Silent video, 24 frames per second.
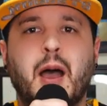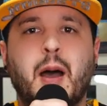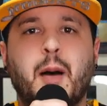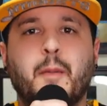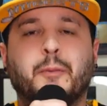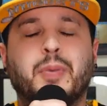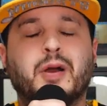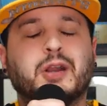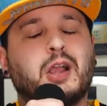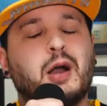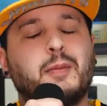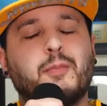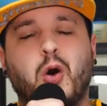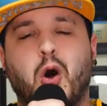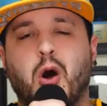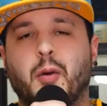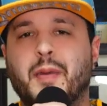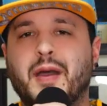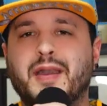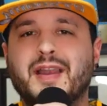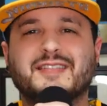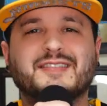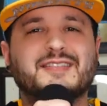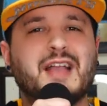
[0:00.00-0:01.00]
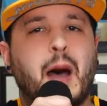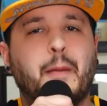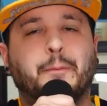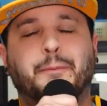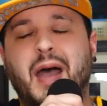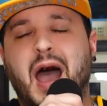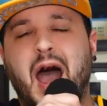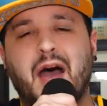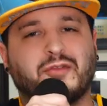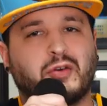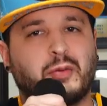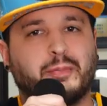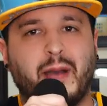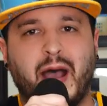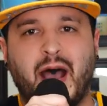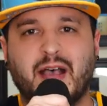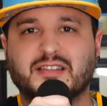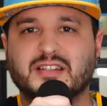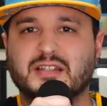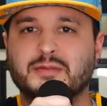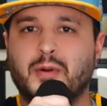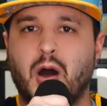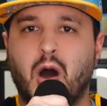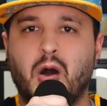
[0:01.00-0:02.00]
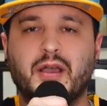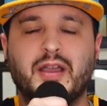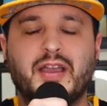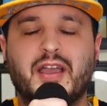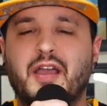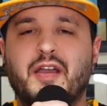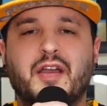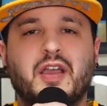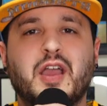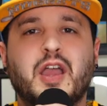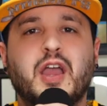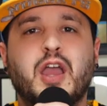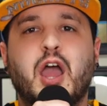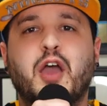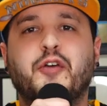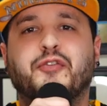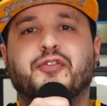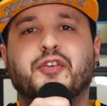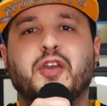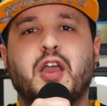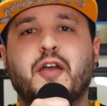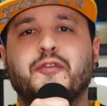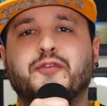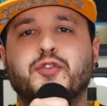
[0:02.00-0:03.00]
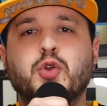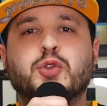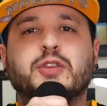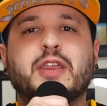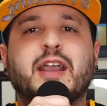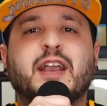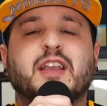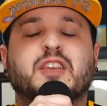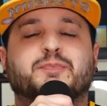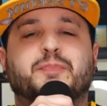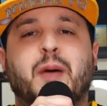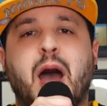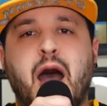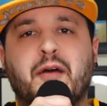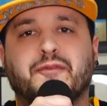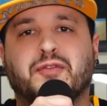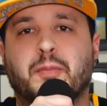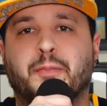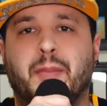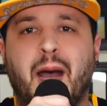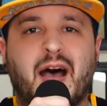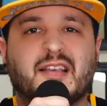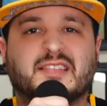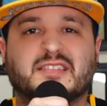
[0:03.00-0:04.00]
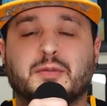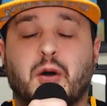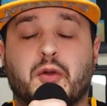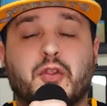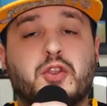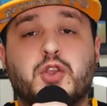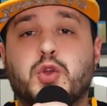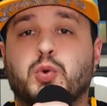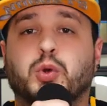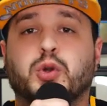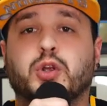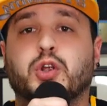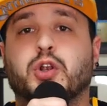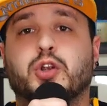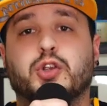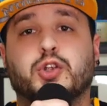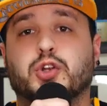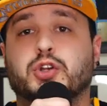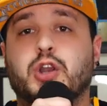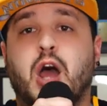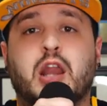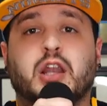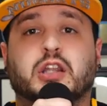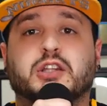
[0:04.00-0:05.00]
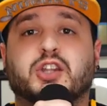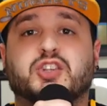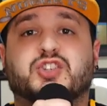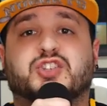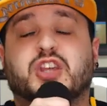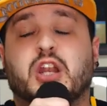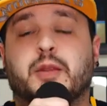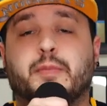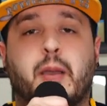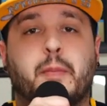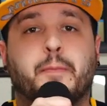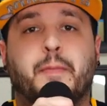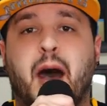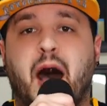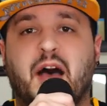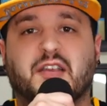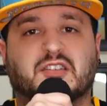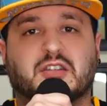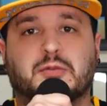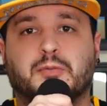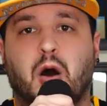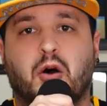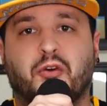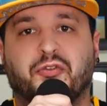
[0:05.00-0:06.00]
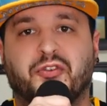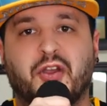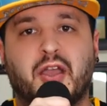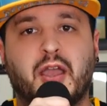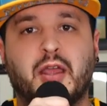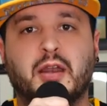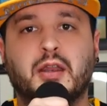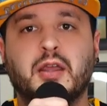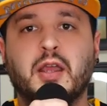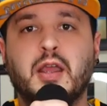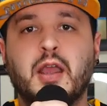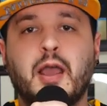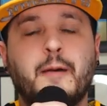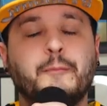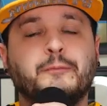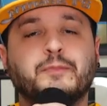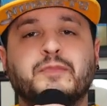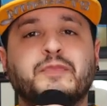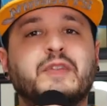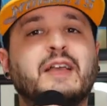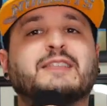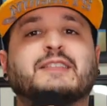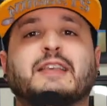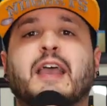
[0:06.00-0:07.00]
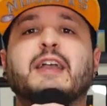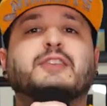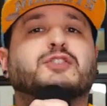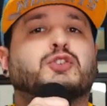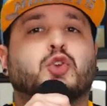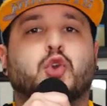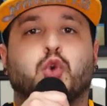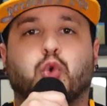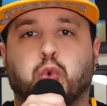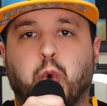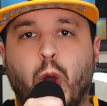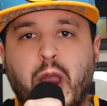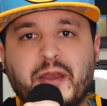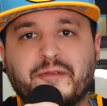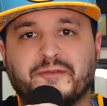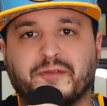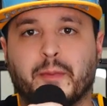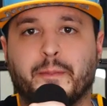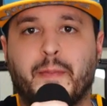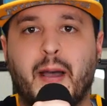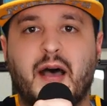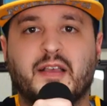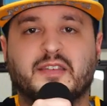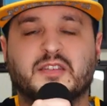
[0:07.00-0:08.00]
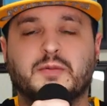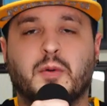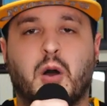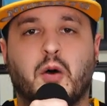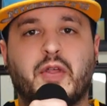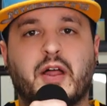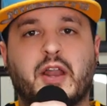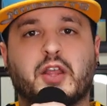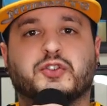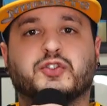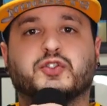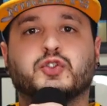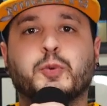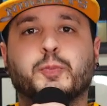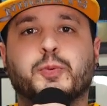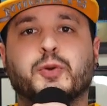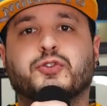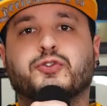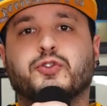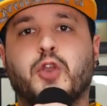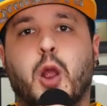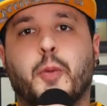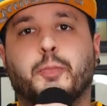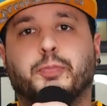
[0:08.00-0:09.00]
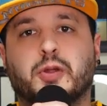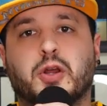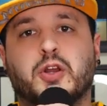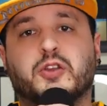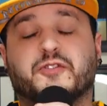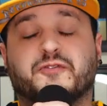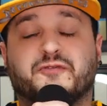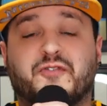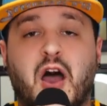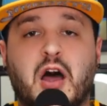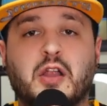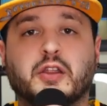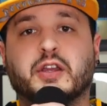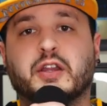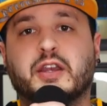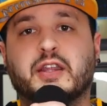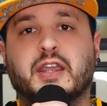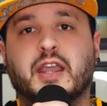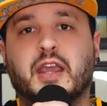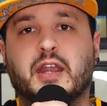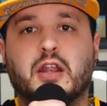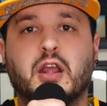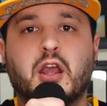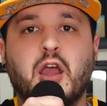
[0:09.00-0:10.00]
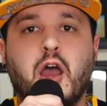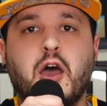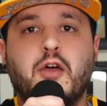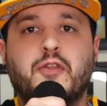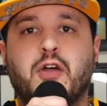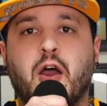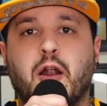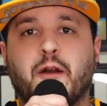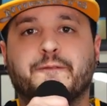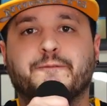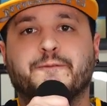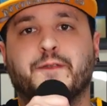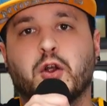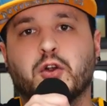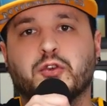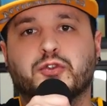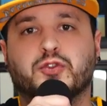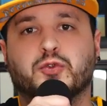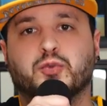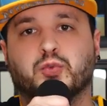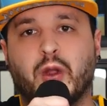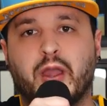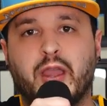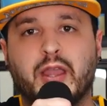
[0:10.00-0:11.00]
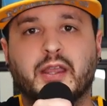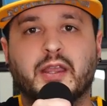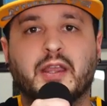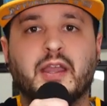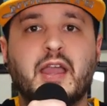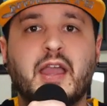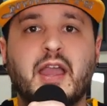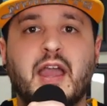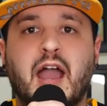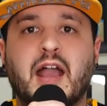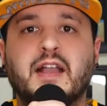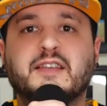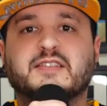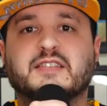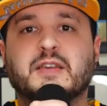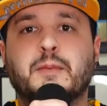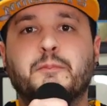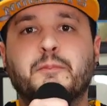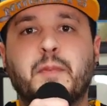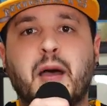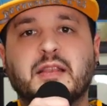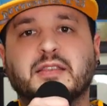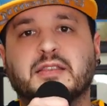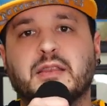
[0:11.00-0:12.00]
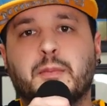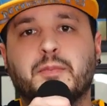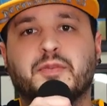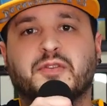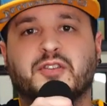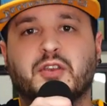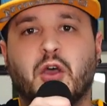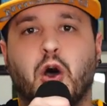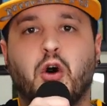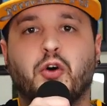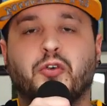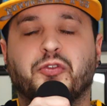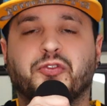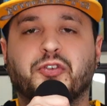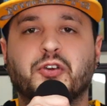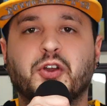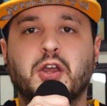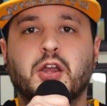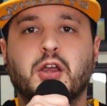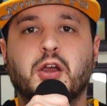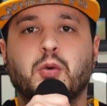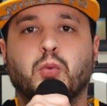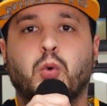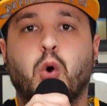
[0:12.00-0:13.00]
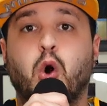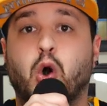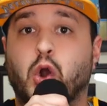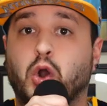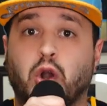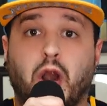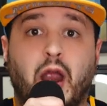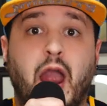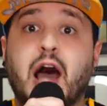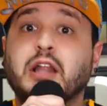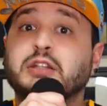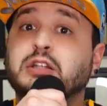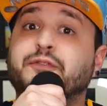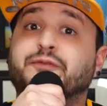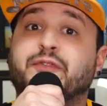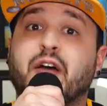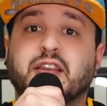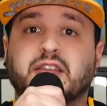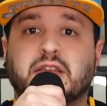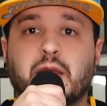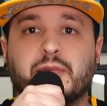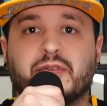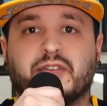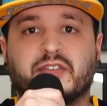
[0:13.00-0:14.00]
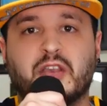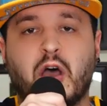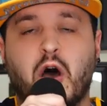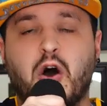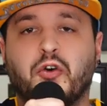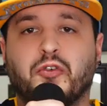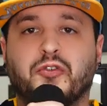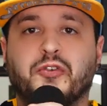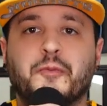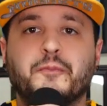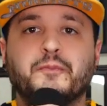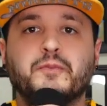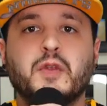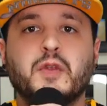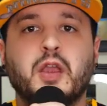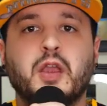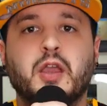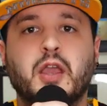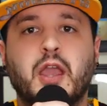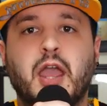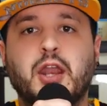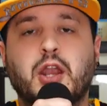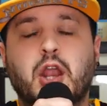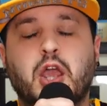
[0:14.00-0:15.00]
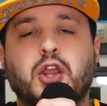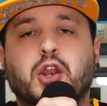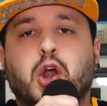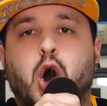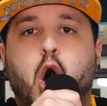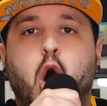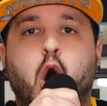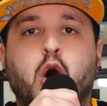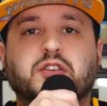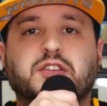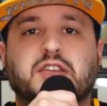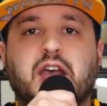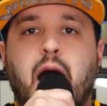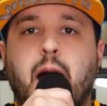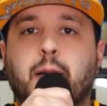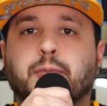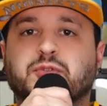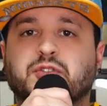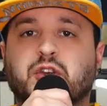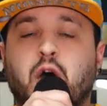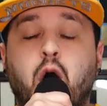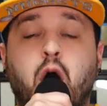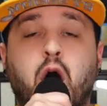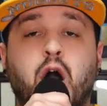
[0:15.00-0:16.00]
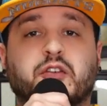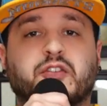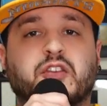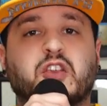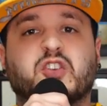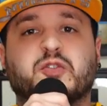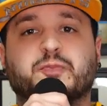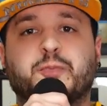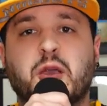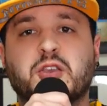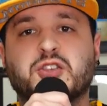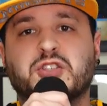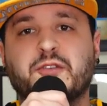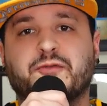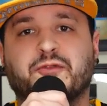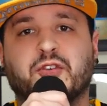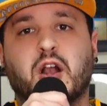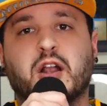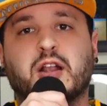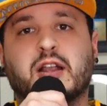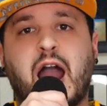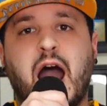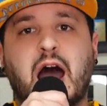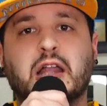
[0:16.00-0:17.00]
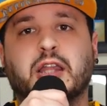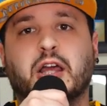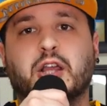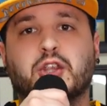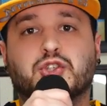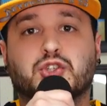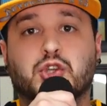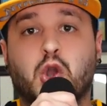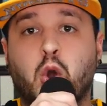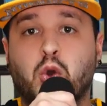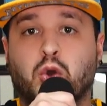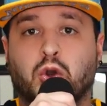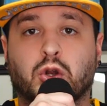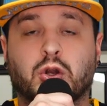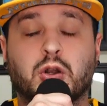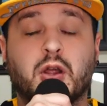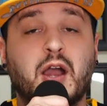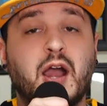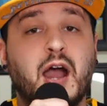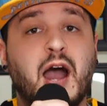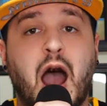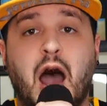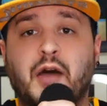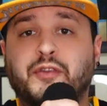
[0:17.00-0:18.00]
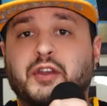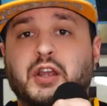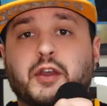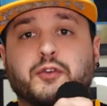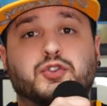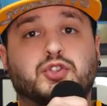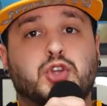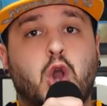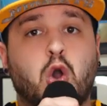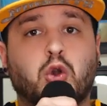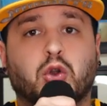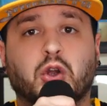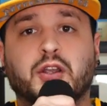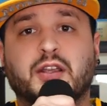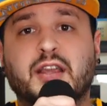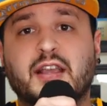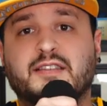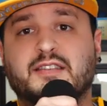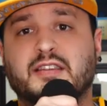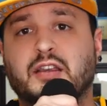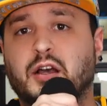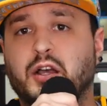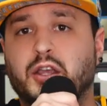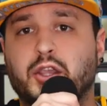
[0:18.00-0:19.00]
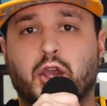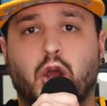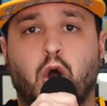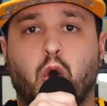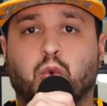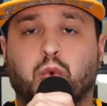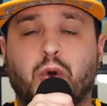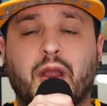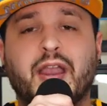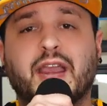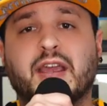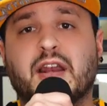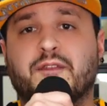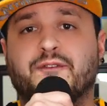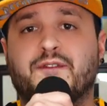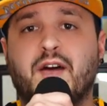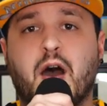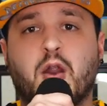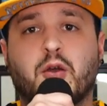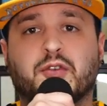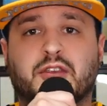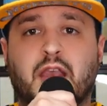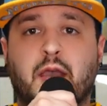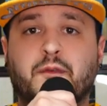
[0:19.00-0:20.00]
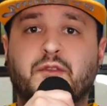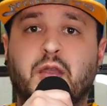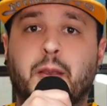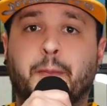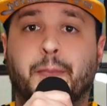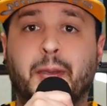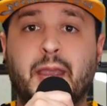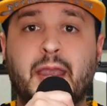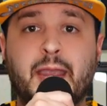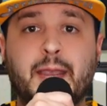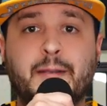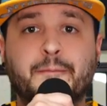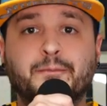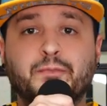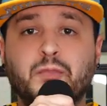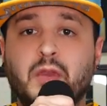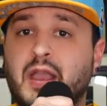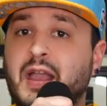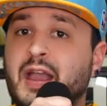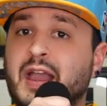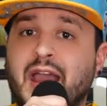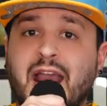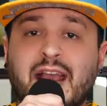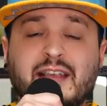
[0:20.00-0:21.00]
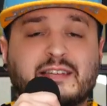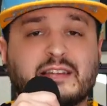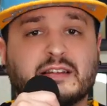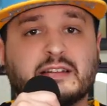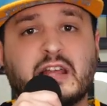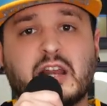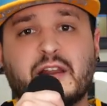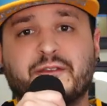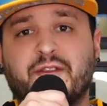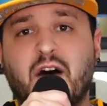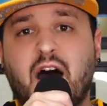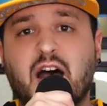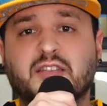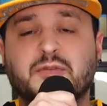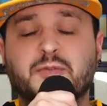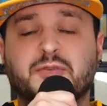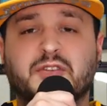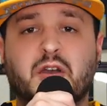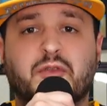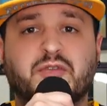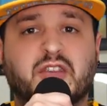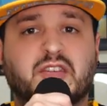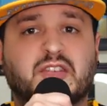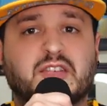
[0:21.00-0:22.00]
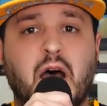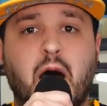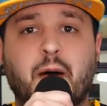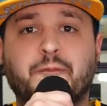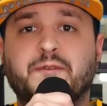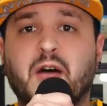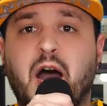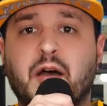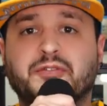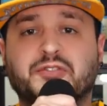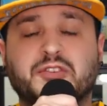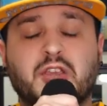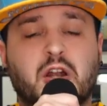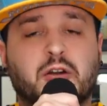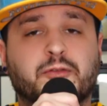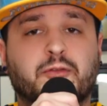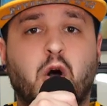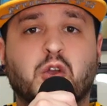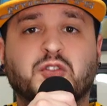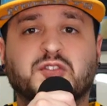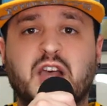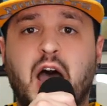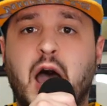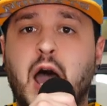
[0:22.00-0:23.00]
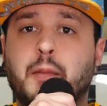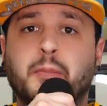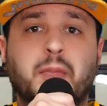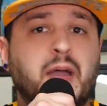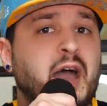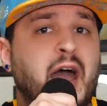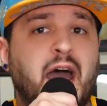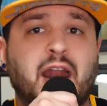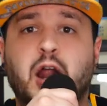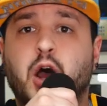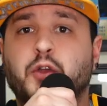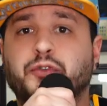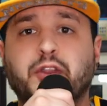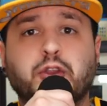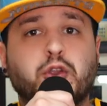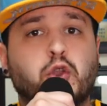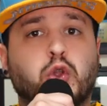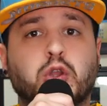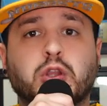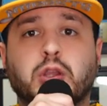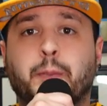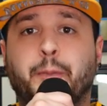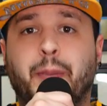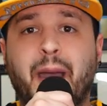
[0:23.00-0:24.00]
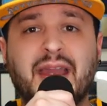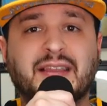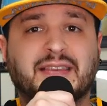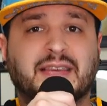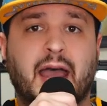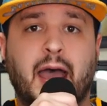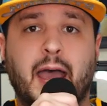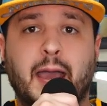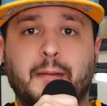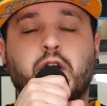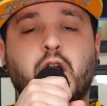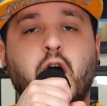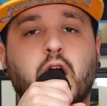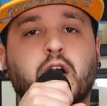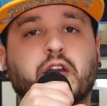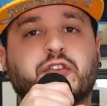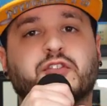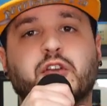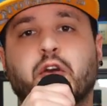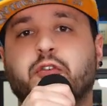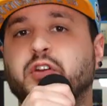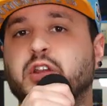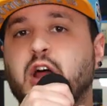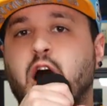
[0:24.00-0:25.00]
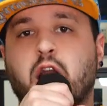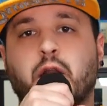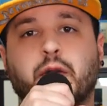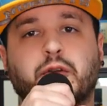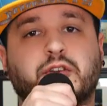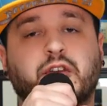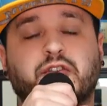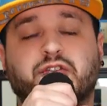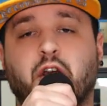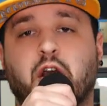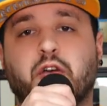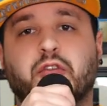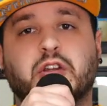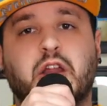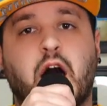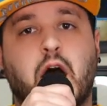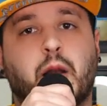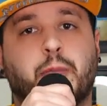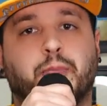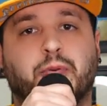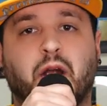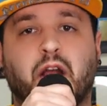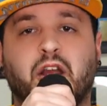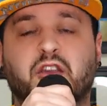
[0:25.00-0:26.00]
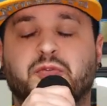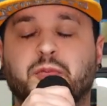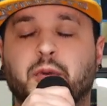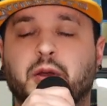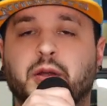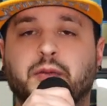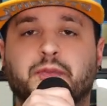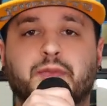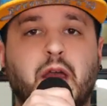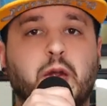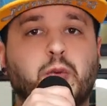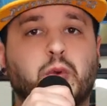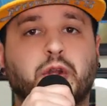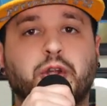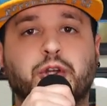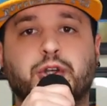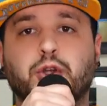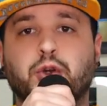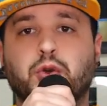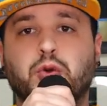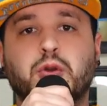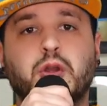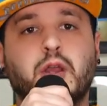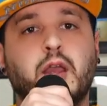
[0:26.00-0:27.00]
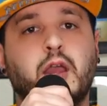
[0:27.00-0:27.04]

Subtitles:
But come on, man, that's not bad for basketball. If you think it's bad for basketball, then you're not a legitimate basketball fan. It's great for basketball that a superstar player is finally going to get their first ring and cement themselves, or elevate themselves in all-time talks, especially for a guy like Joker. I think if Joker gets a ring in a Finals MVP, he solidifies himself as a top 5 center of all time, and I don't think you can debate that. The Nuggets deserve a lot of praise, man. They really do.